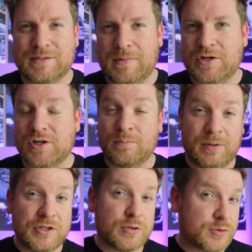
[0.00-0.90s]
mention,
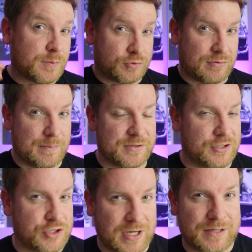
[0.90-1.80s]
please do subscribe to the
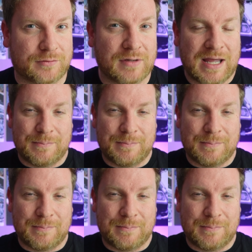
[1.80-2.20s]
channel,